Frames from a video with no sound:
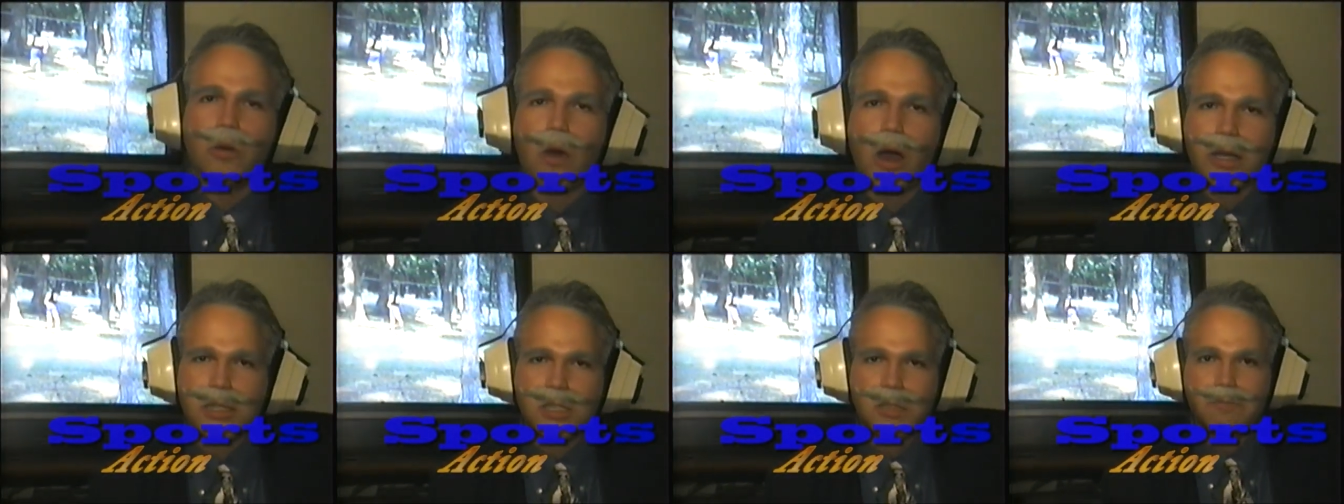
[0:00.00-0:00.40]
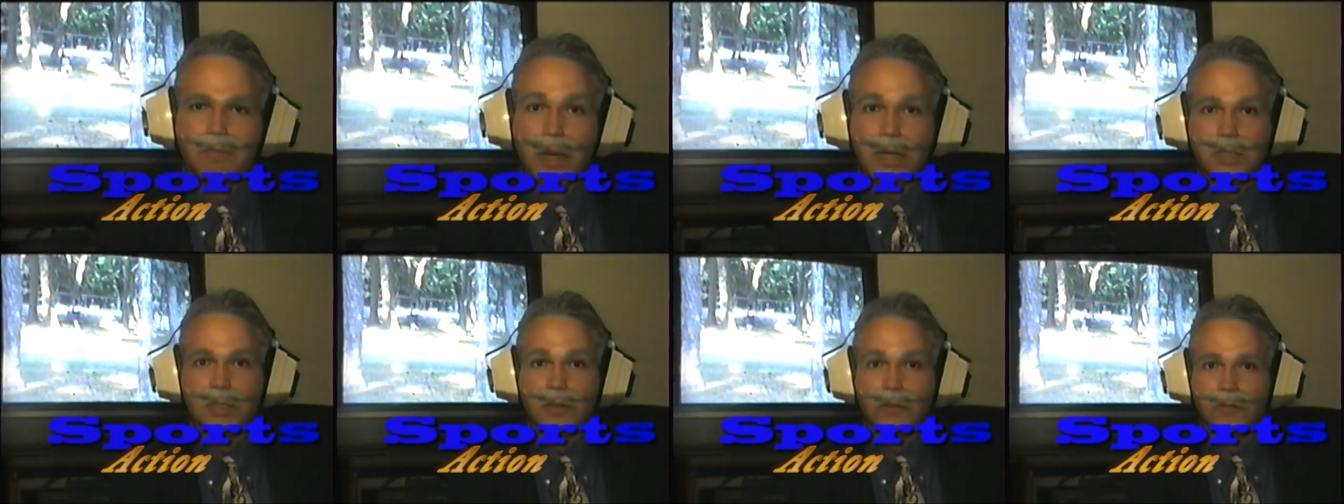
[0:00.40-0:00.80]
you our
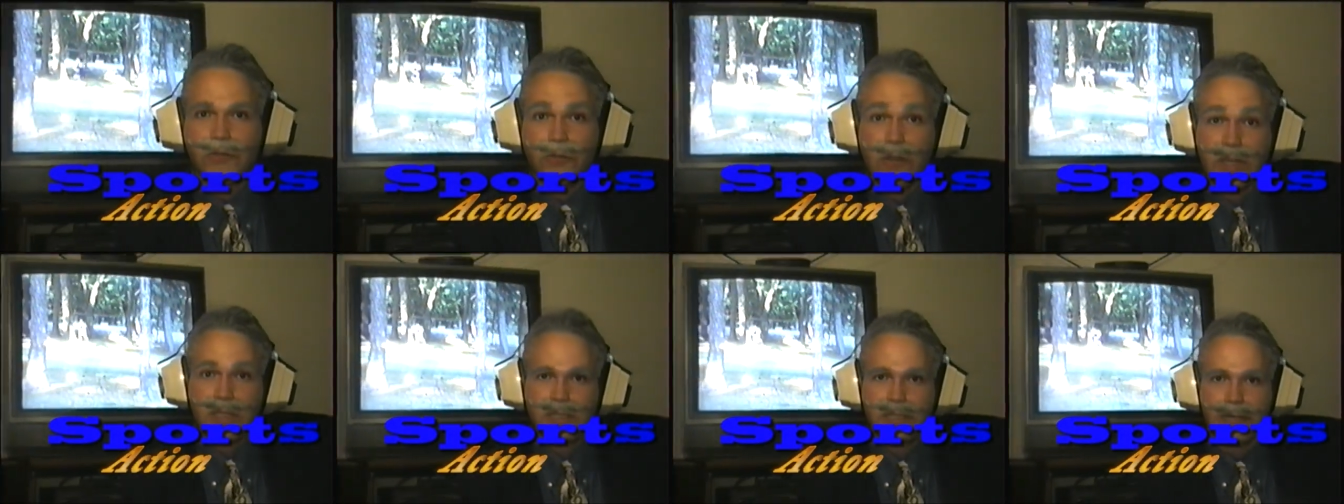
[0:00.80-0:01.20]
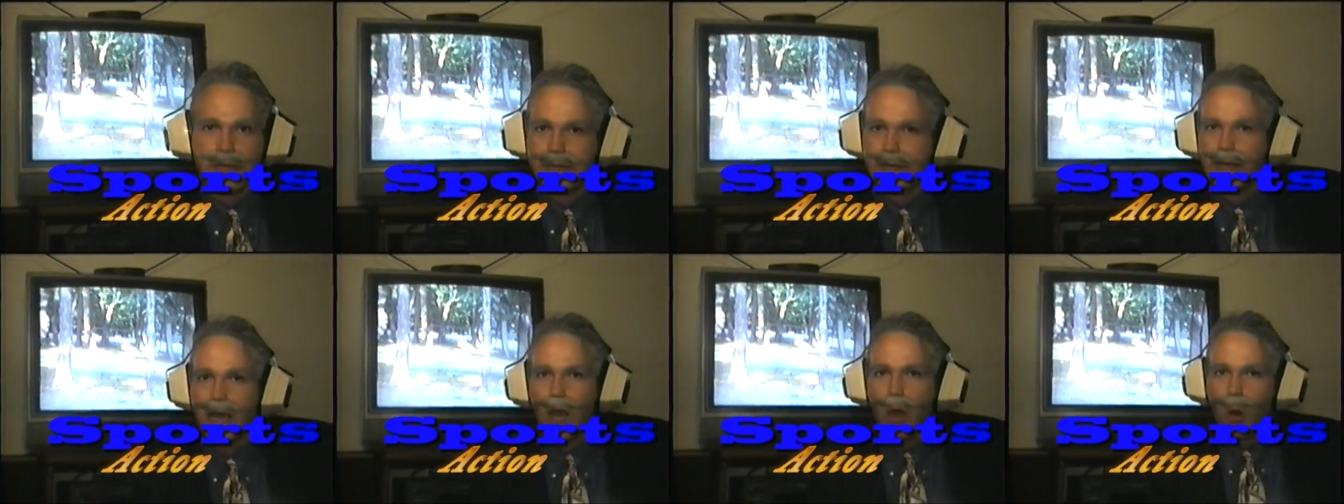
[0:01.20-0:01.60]
special feature.
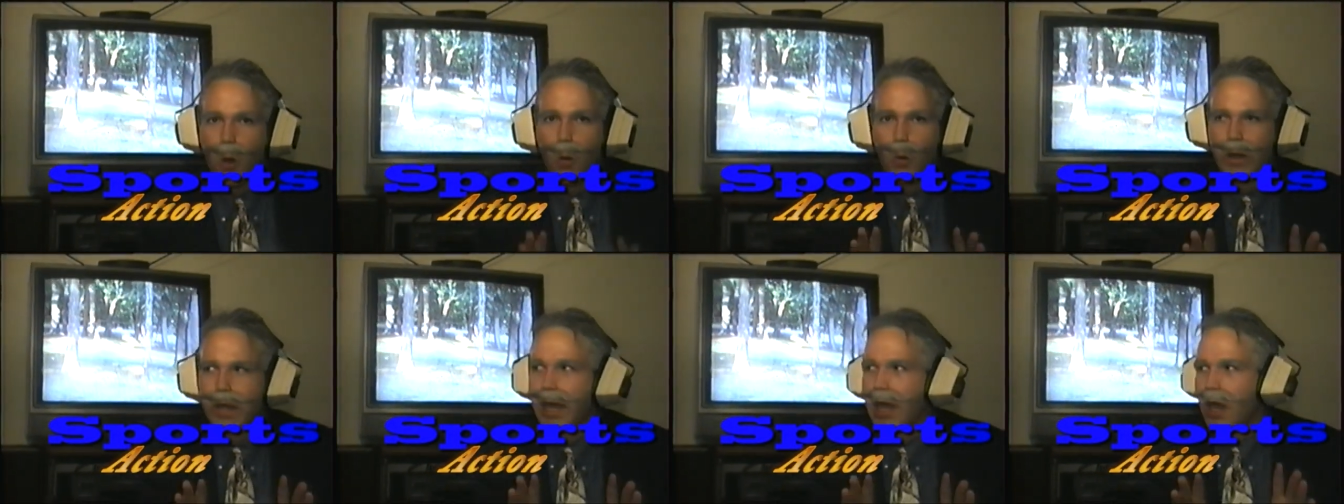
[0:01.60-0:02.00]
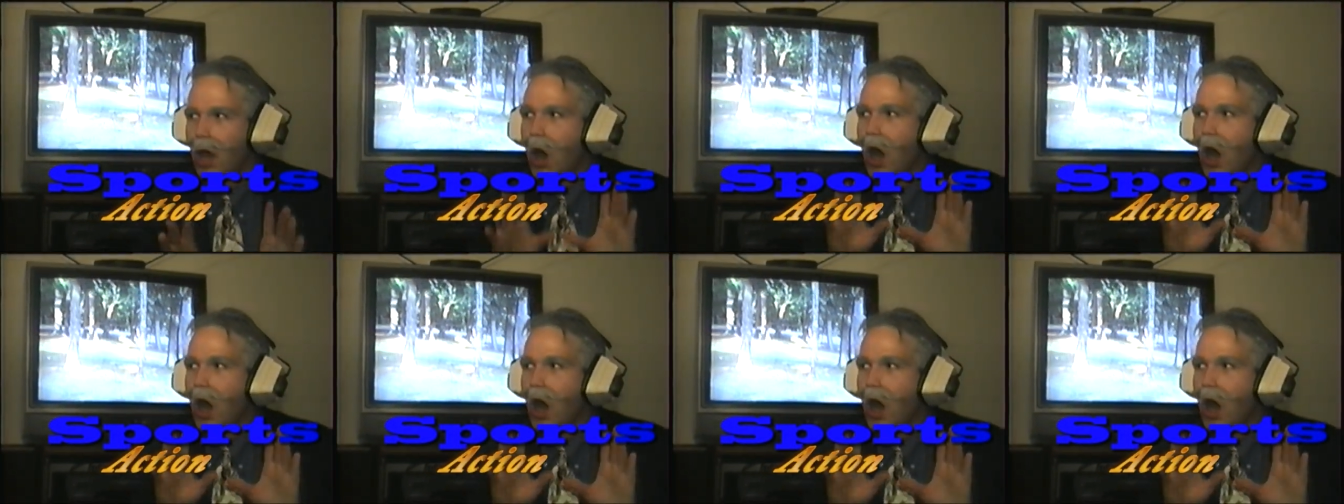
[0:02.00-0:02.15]
Okay,